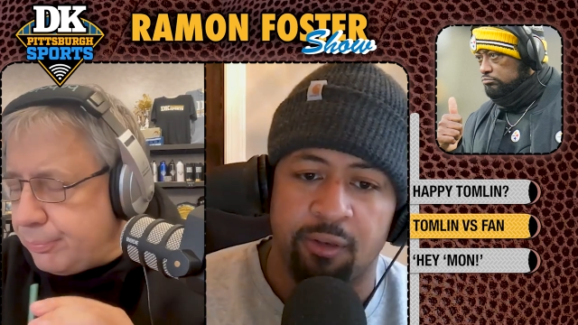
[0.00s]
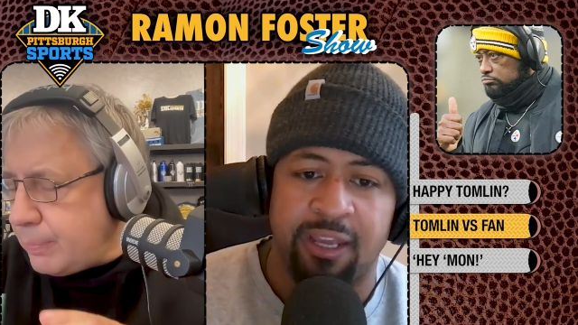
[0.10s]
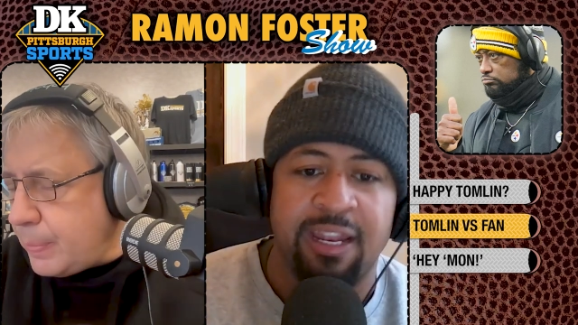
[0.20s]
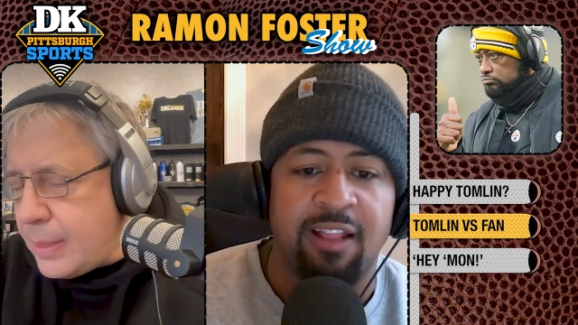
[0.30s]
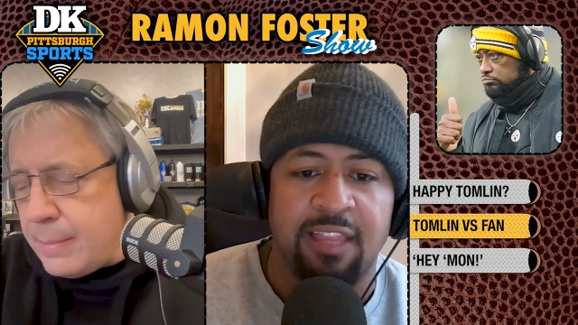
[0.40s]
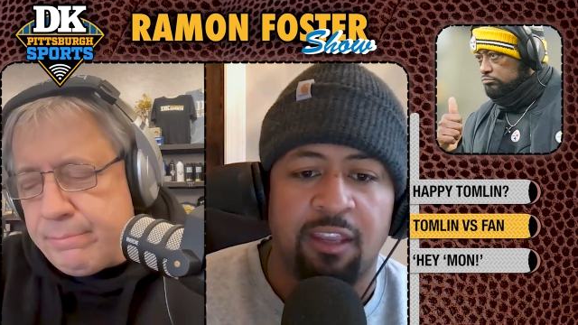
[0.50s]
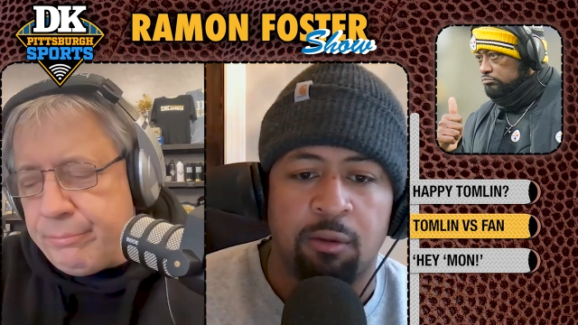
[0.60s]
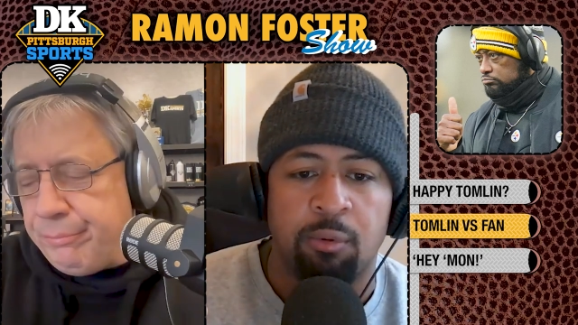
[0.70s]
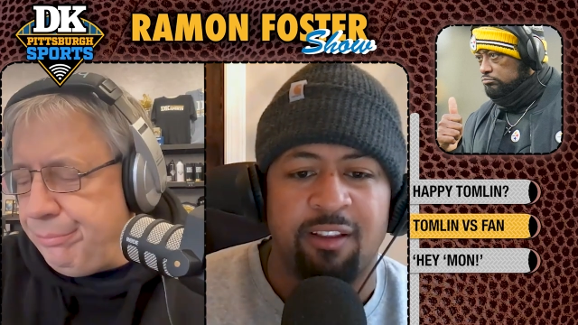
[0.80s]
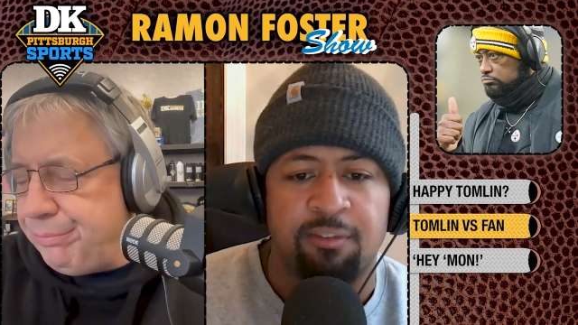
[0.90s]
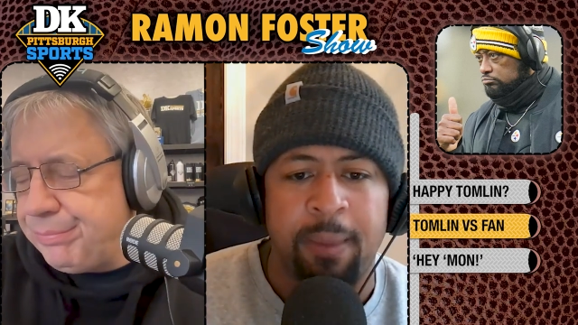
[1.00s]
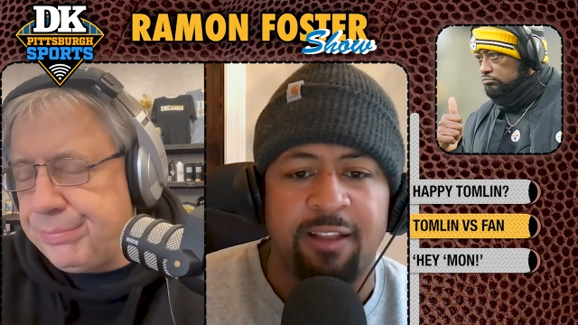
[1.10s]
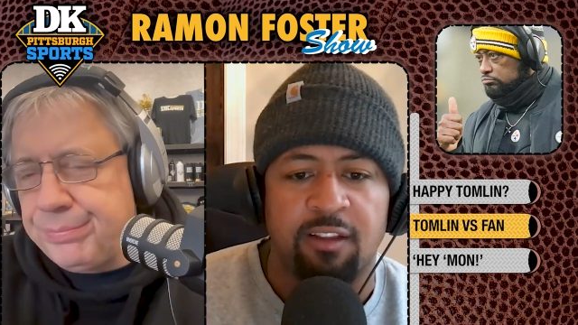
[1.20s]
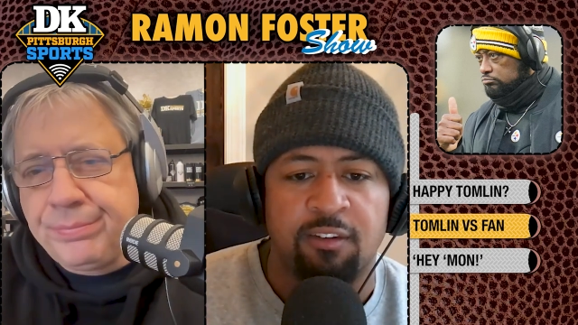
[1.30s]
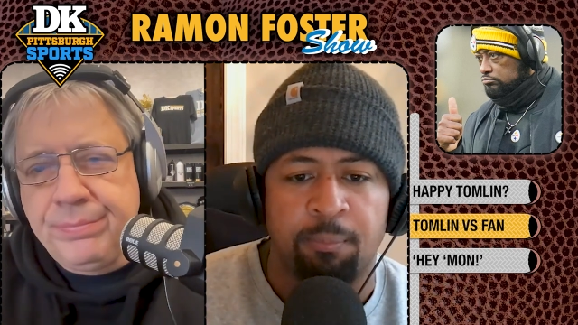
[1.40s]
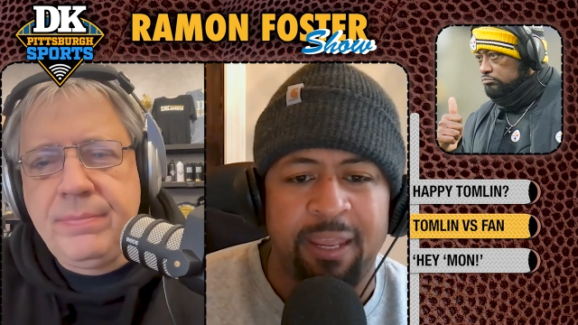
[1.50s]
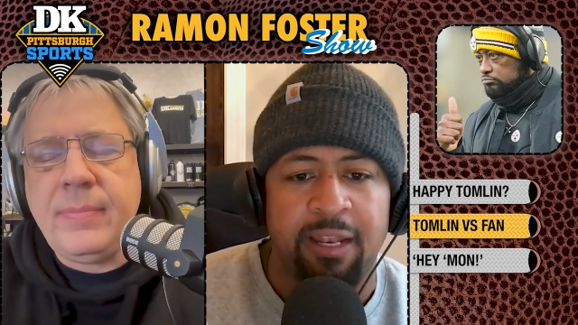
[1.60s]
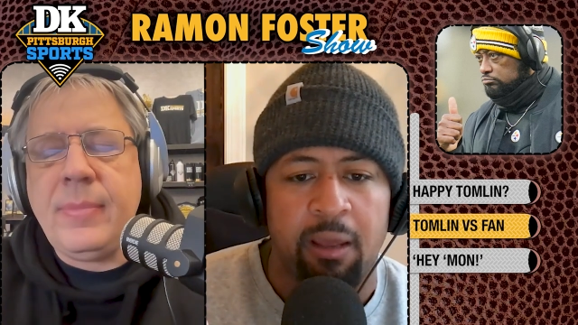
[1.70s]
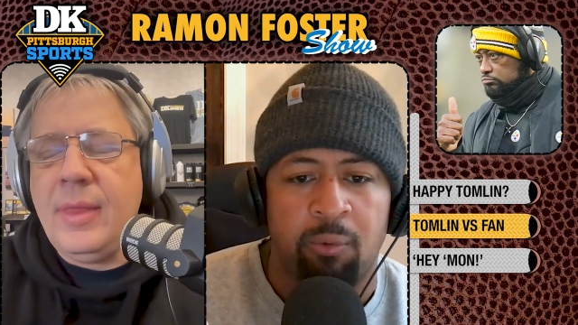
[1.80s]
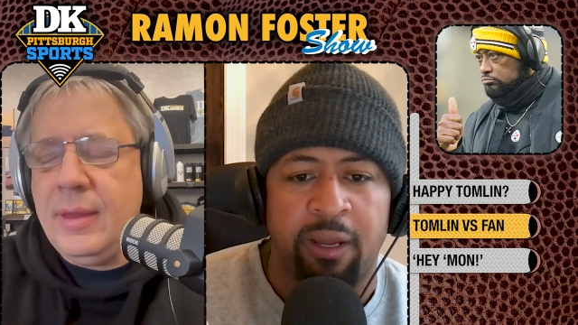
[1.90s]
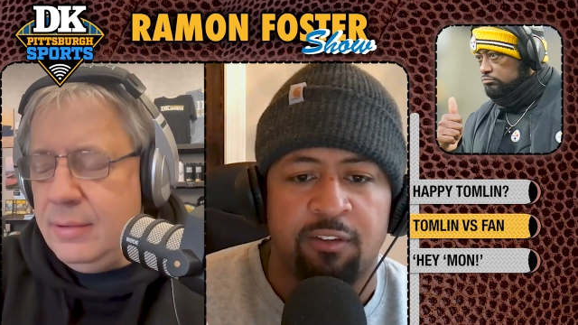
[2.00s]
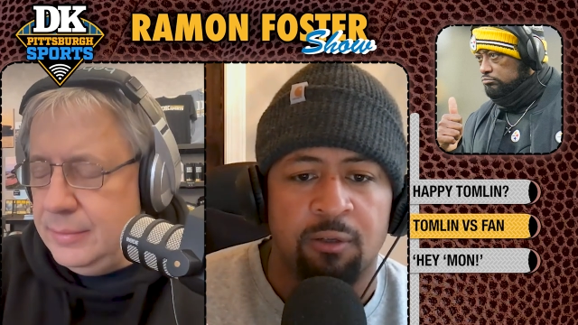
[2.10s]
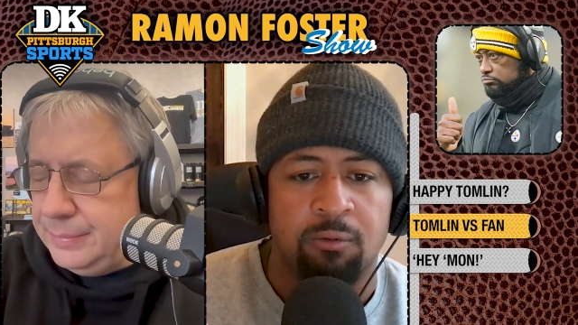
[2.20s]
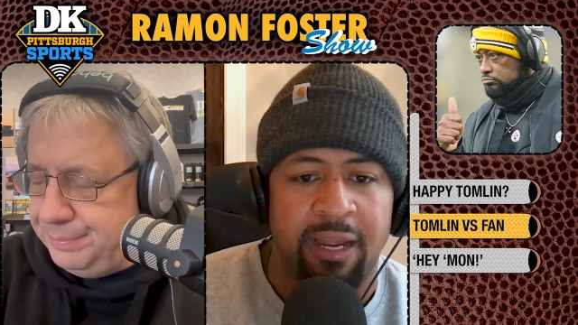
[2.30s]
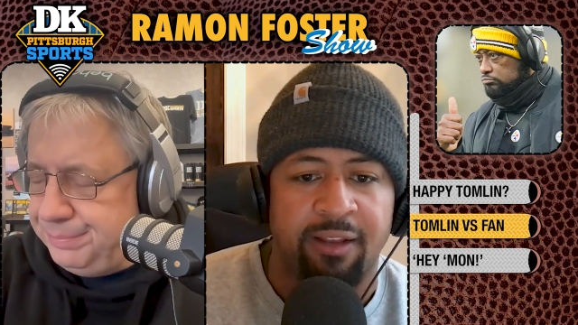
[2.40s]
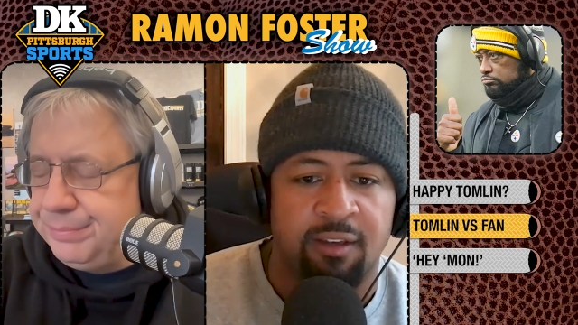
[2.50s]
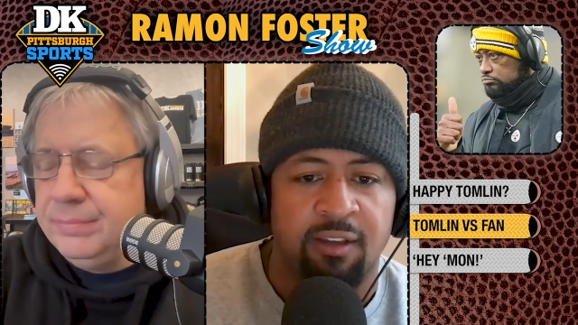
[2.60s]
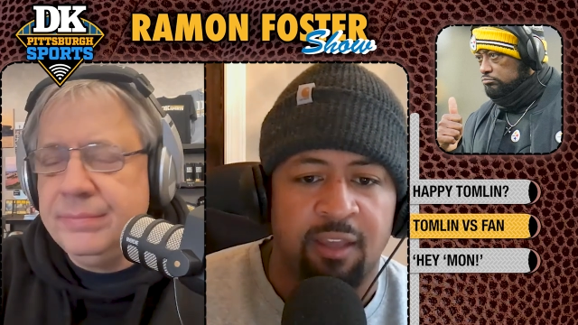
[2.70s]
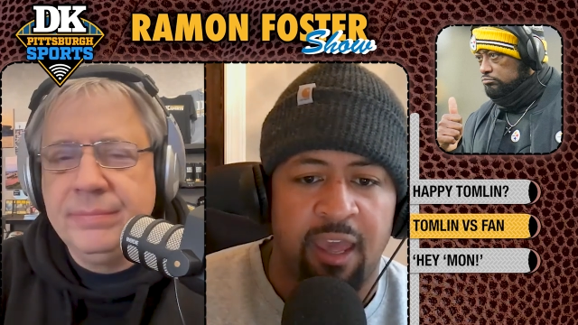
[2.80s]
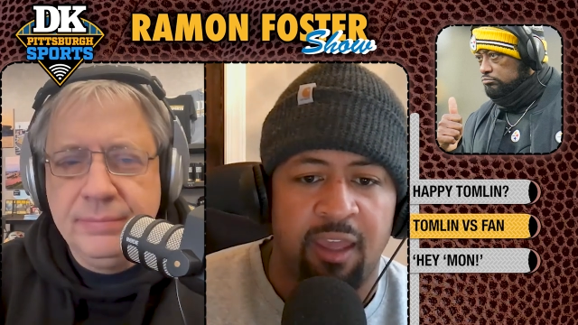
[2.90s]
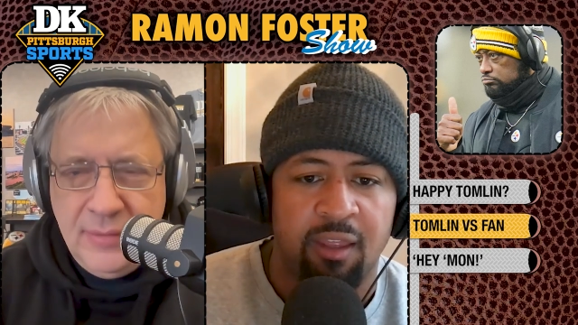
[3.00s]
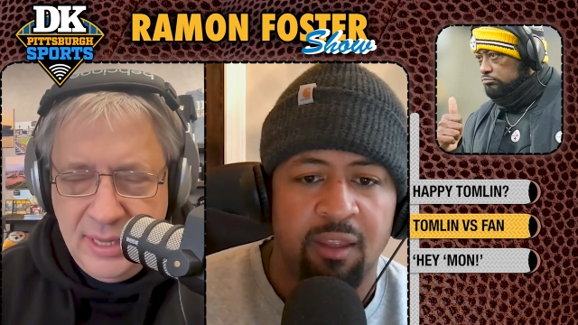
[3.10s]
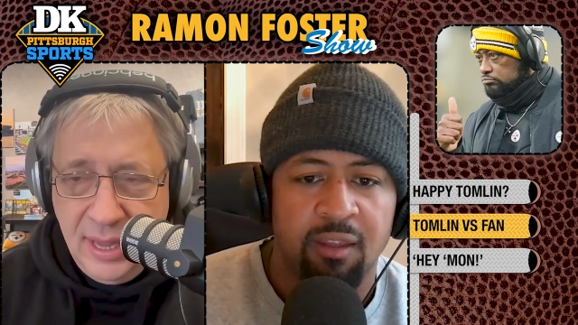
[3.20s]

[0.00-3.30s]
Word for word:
Speaker 1: And I think you would expect it to be that way too, right, DK?